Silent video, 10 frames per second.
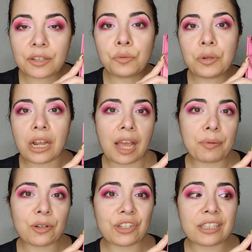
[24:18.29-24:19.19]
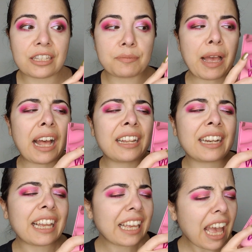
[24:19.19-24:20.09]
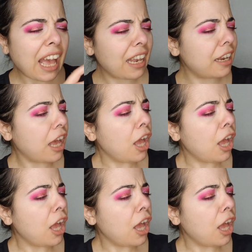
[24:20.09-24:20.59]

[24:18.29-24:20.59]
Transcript: Would I purchase this palette again?